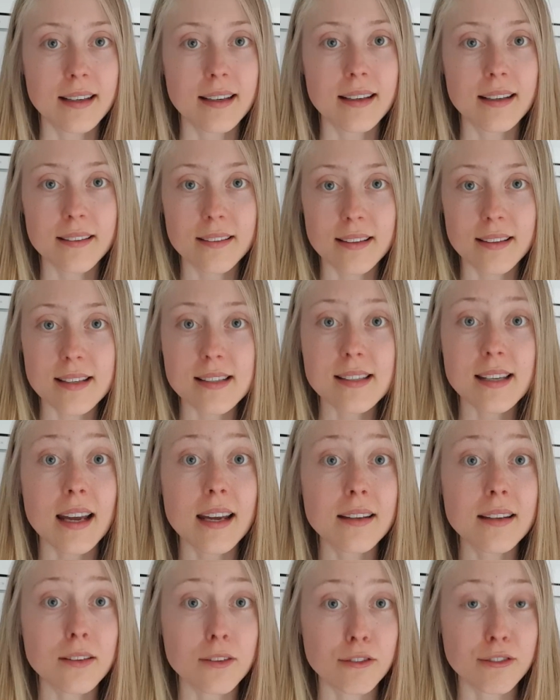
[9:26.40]
and these
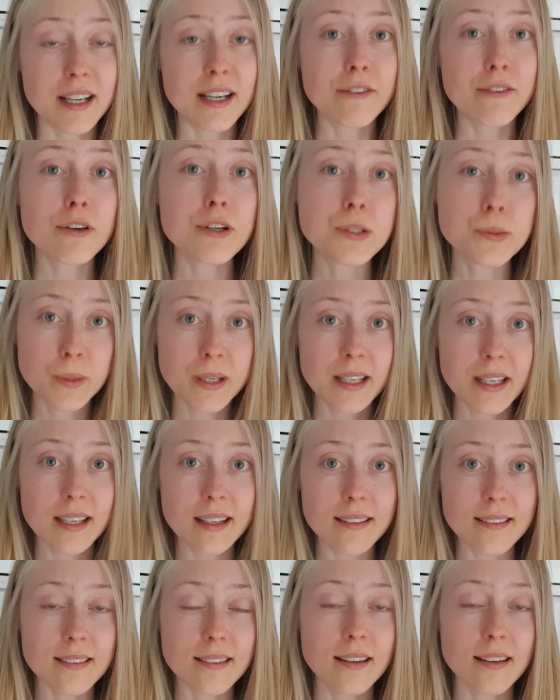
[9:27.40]
kind of flavors we
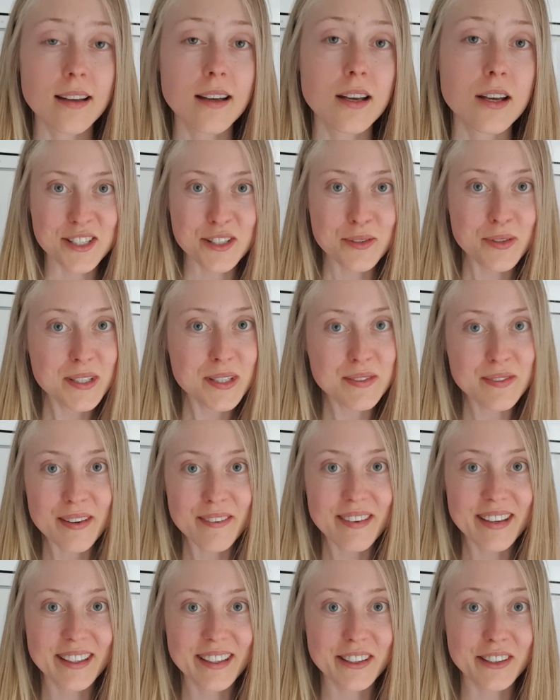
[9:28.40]
eat. So it's
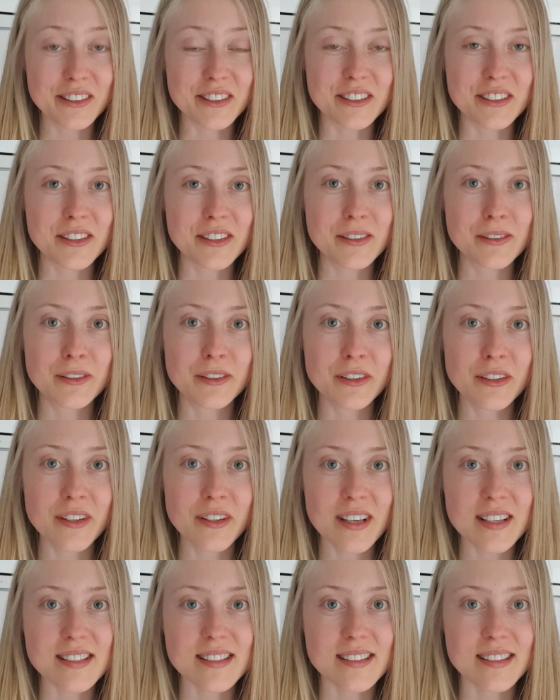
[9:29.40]
very good to, to
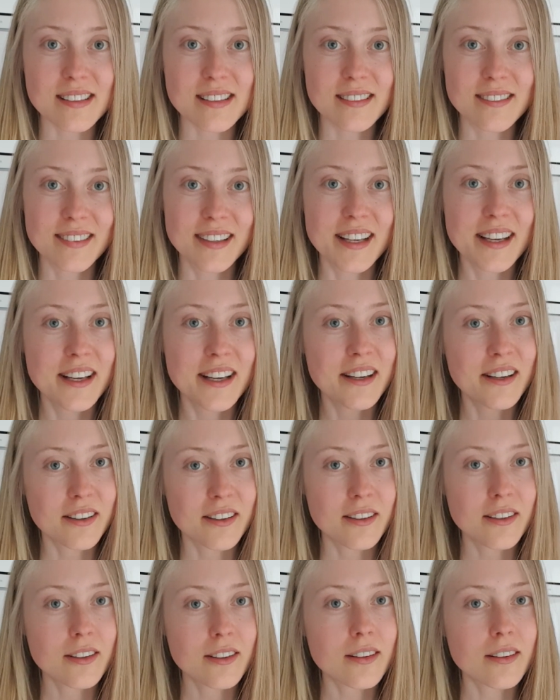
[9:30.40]
just
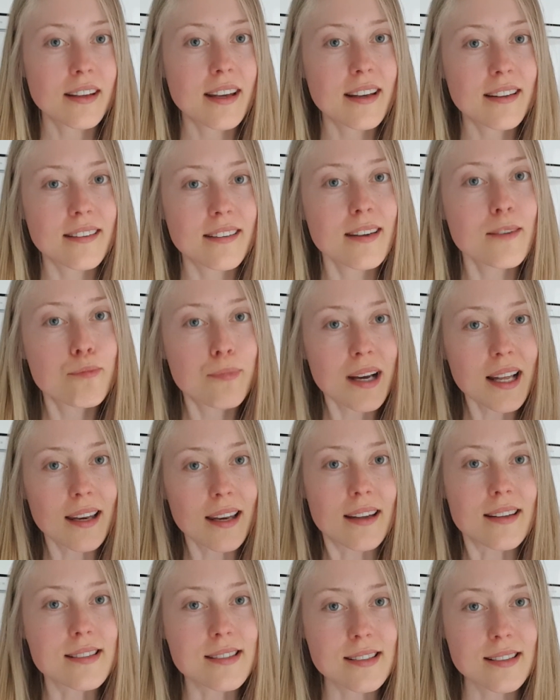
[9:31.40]
get
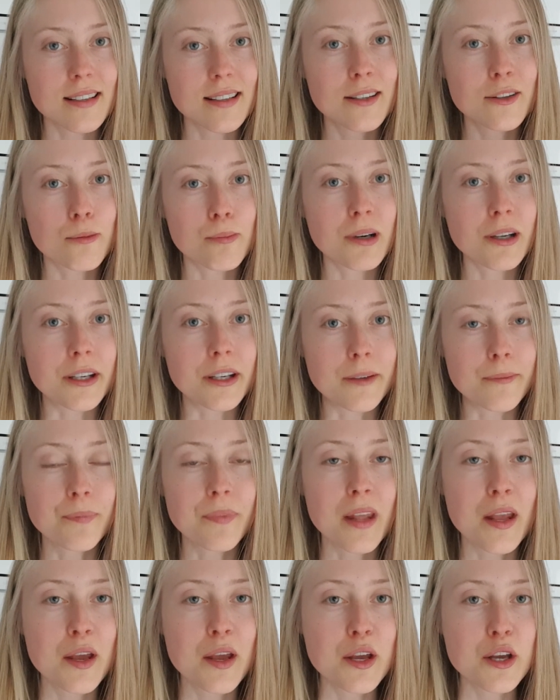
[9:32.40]
imbalance in your body.
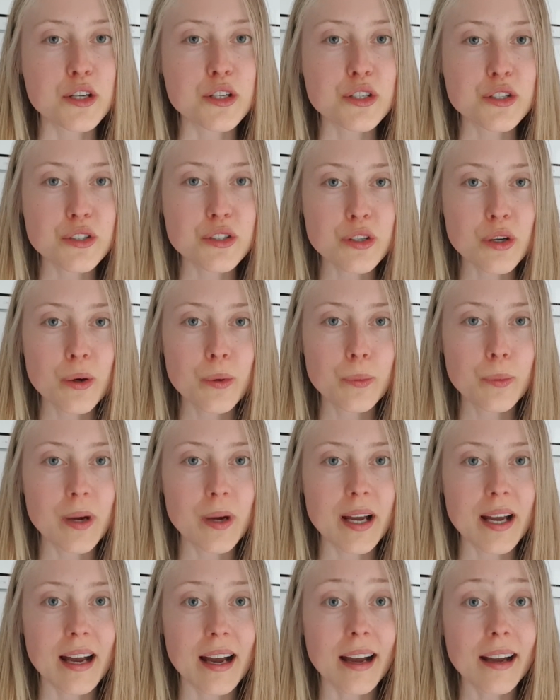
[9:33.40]
So
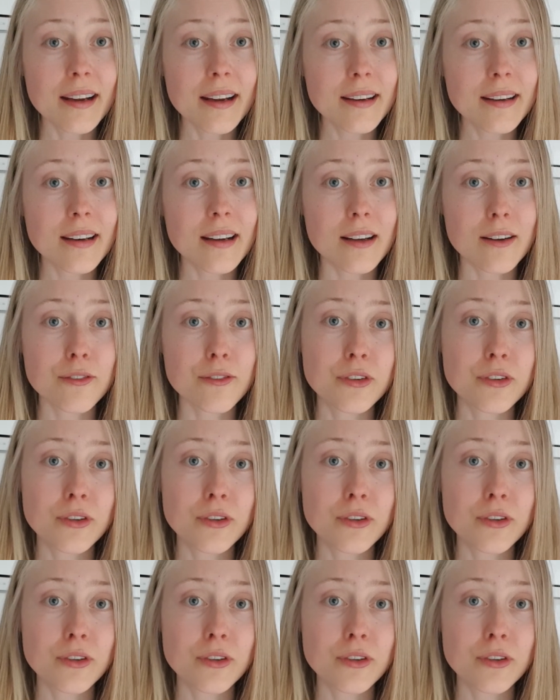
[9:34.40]
uh, I love